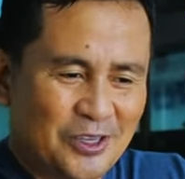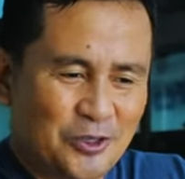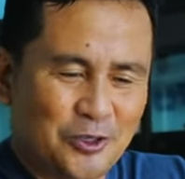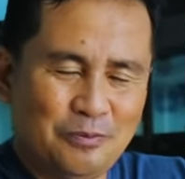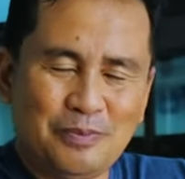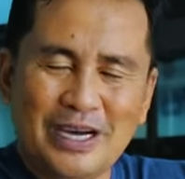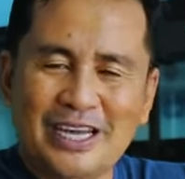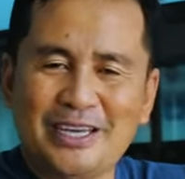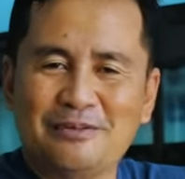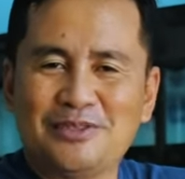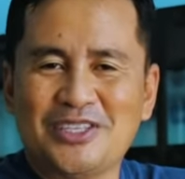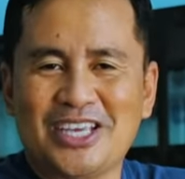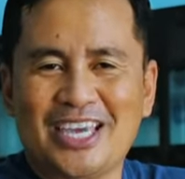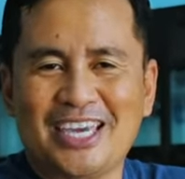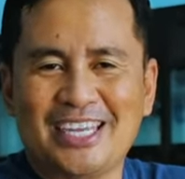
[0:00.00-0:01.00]
good
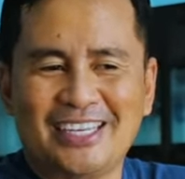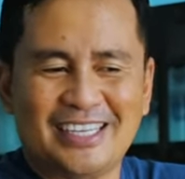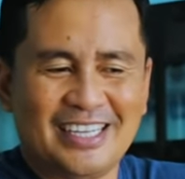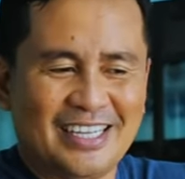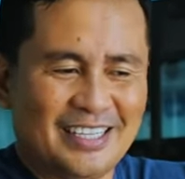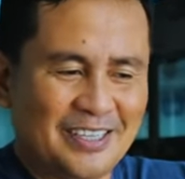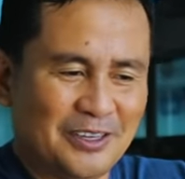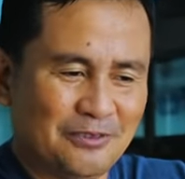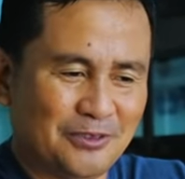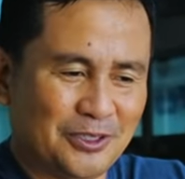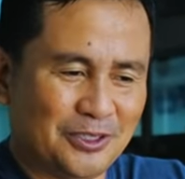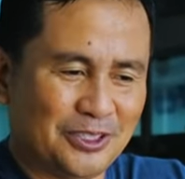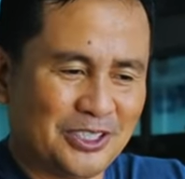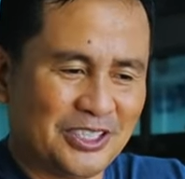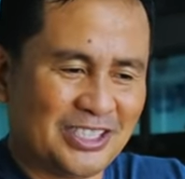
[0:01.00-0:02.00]
vibes, and of
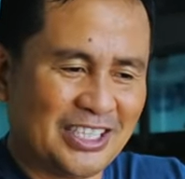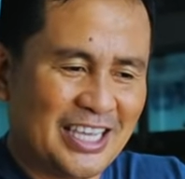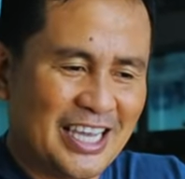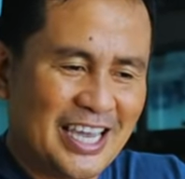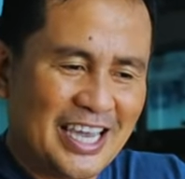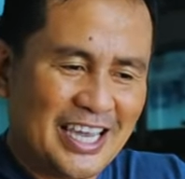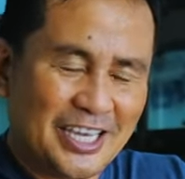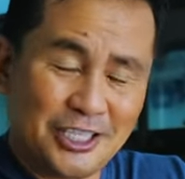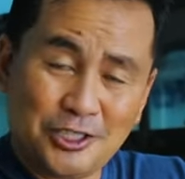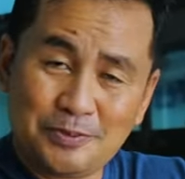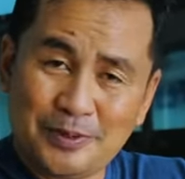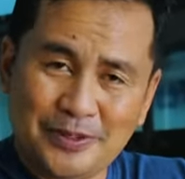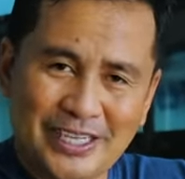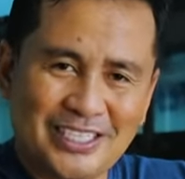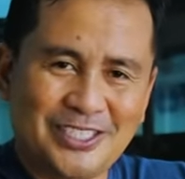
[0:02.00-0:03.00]
course,
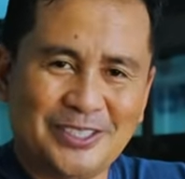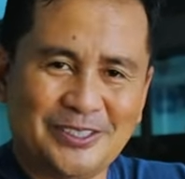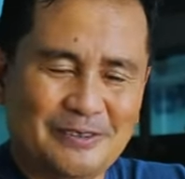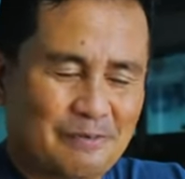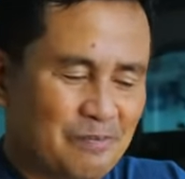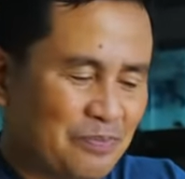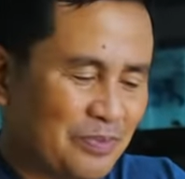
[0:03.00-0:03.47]
inspiration.